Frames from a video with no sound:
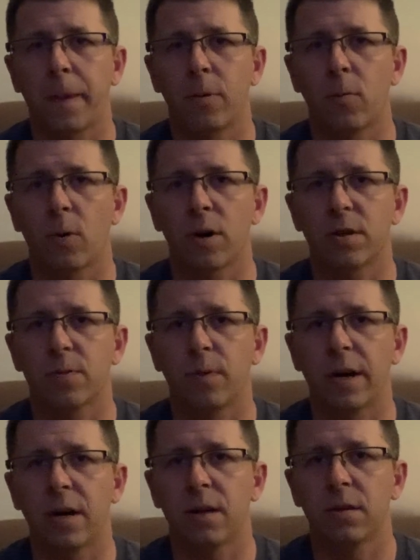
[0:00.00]
Works
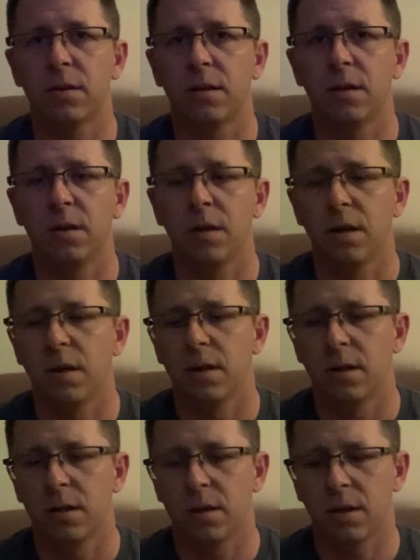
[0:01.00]
well.
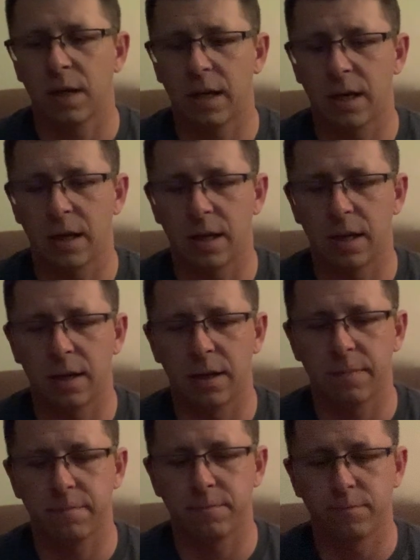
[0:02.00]

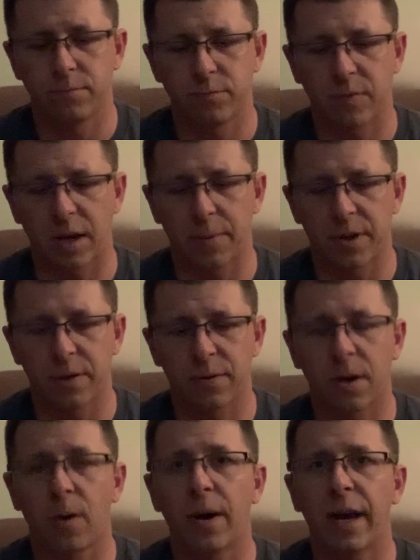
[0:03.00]
I'm gonna
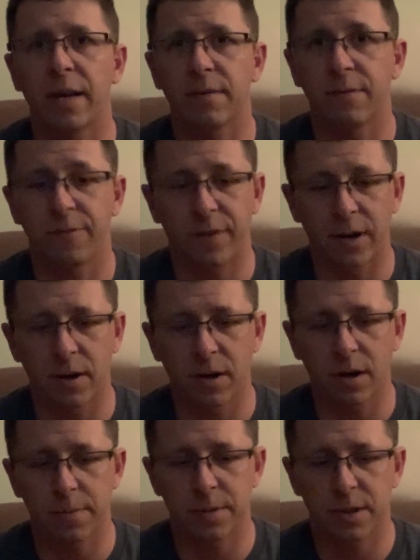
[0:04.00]
go ahead and fire it
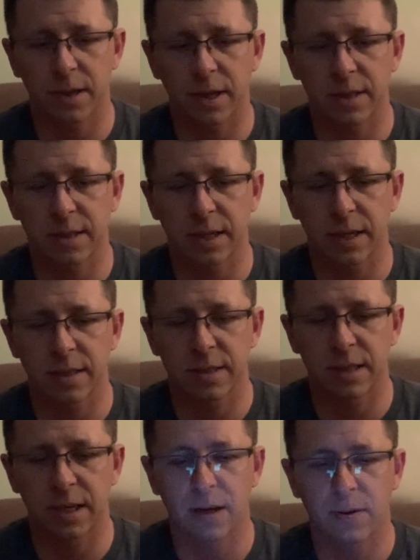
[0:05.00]
up so you guys can kind of
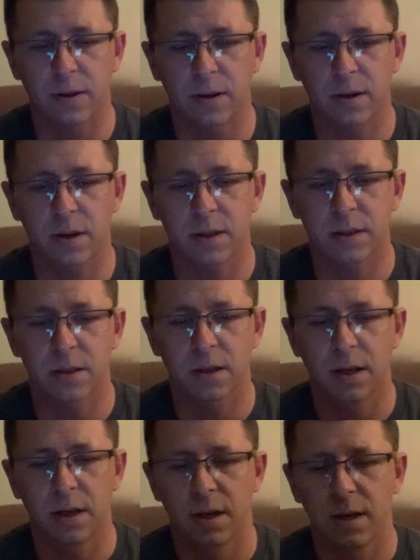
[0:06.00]
see how it looks.
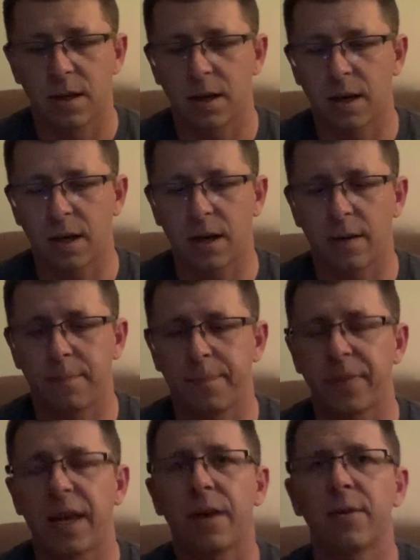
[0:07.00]

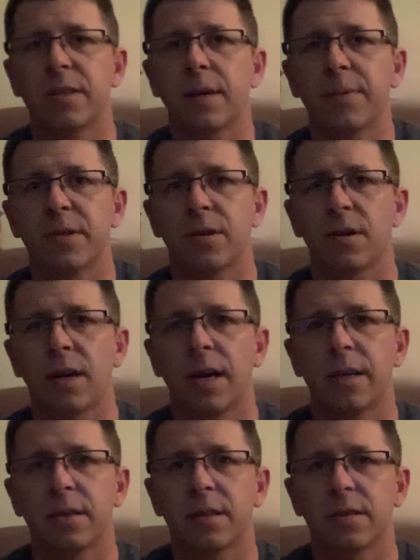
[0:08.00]
Every time you turn it
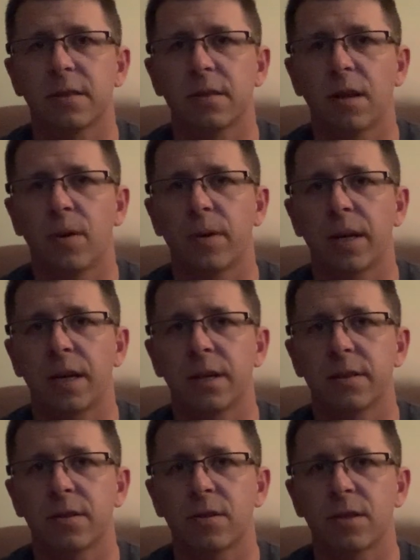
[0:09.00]
on, it does this loading and
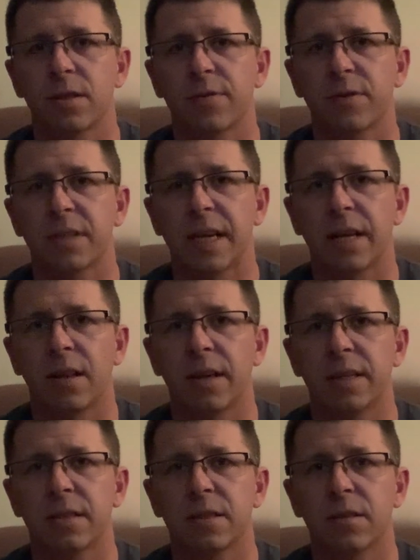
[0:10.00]
it searches for
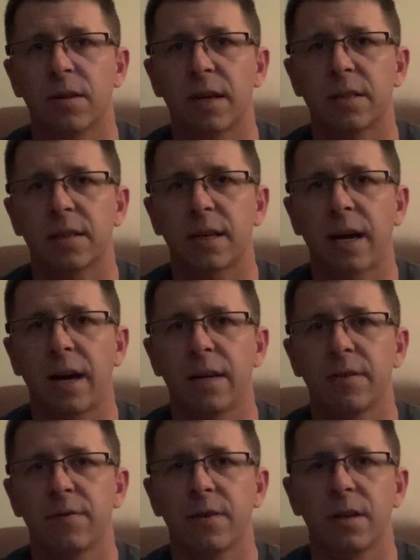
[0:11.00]
satellites, so that's
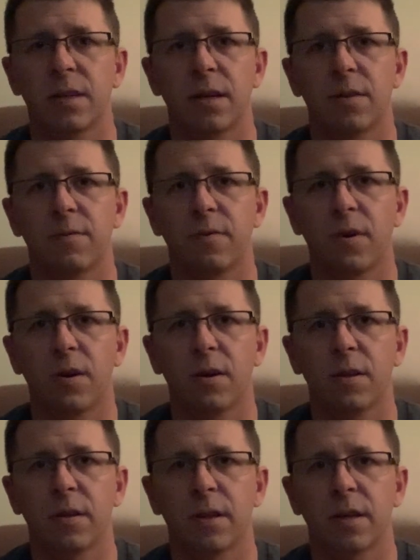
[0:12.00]
kind of a
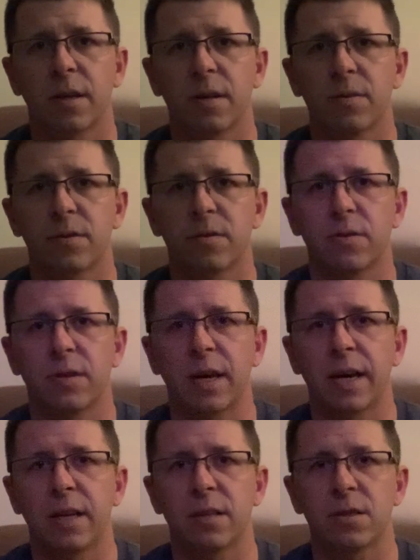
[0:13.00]
downfall, that it goes through
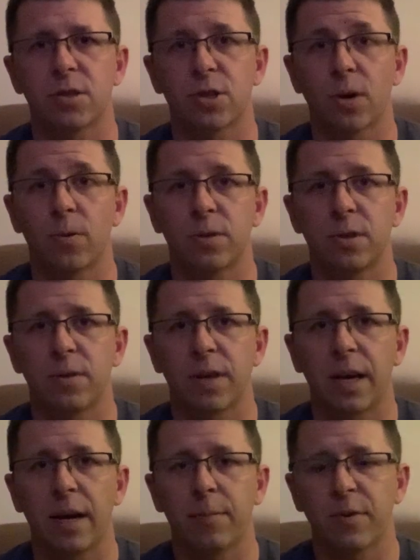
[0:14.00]
that and shows you
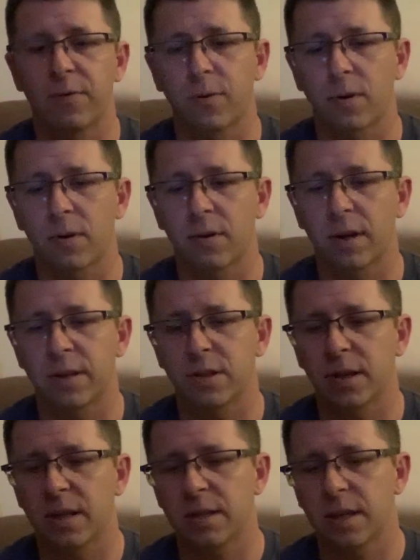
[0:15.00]
that before it'll let
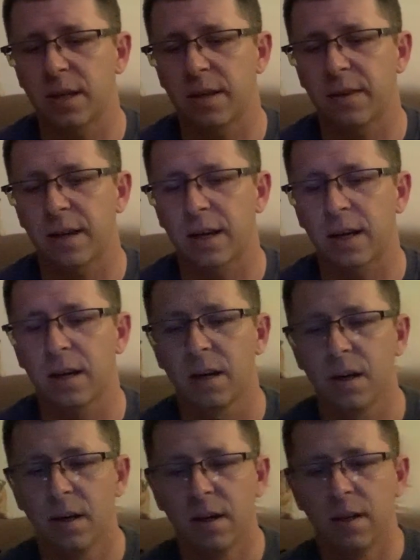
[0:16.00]
you get to anything.
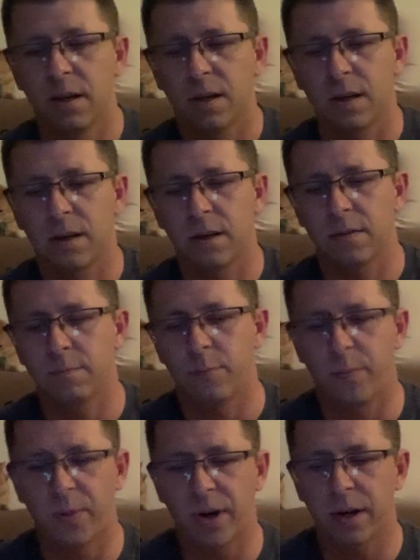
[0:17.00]

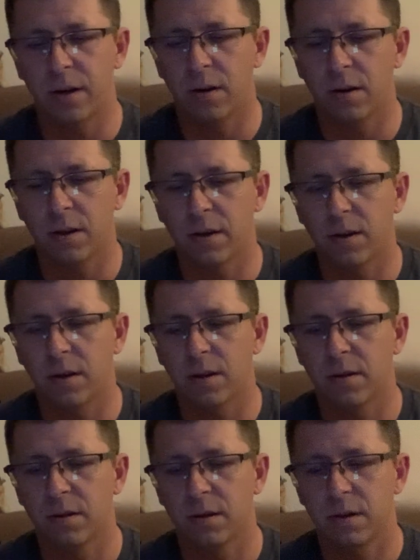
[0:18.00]
But all in
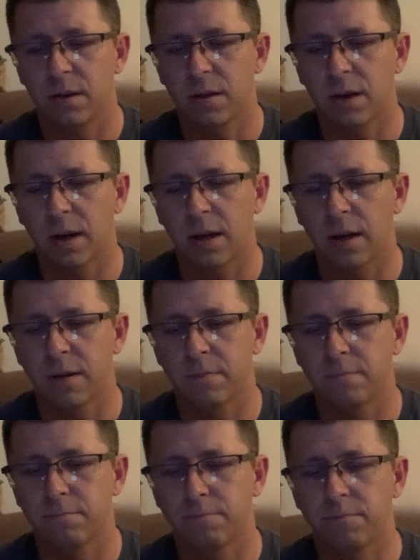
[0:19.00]
all,
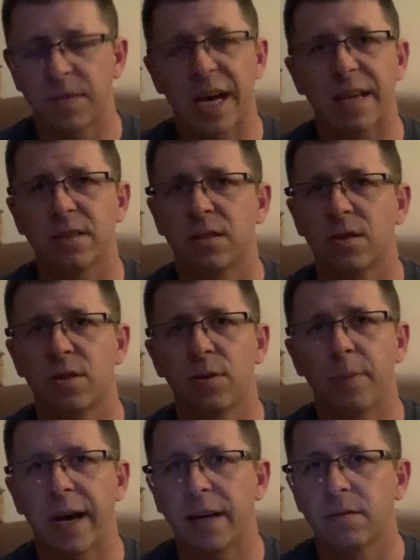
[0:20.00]
not too
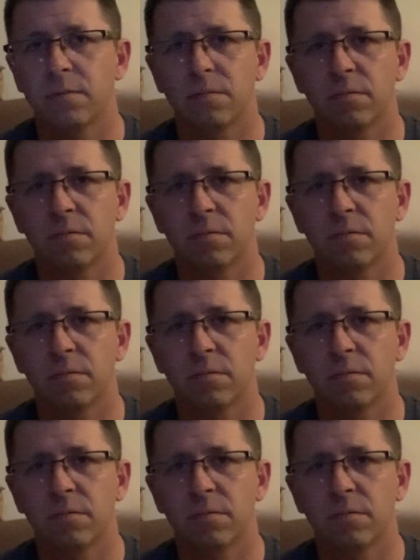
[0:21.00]
bad.